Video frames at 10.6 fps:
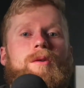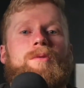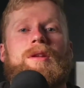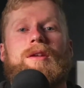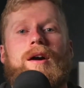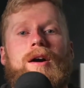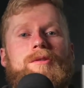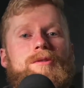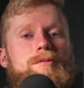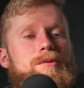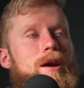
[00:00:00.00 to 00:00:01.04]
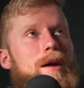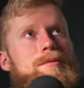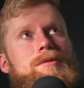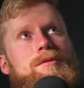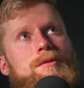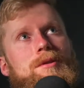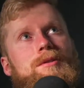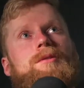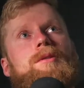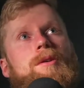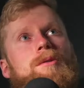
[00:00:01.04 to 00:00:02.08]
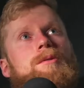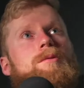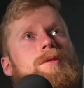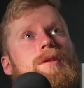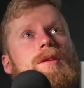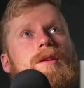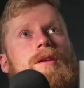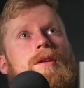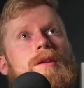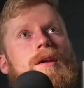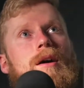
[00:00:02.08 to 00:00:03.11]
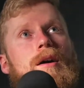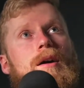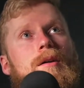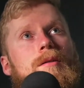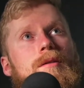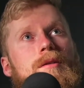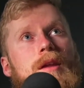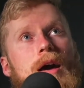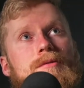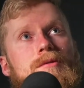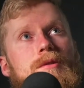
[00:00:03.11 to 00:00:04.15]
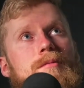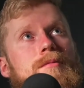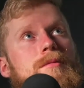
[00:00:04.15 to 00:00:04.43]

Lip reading: We need 100 subscribers in order to go live stream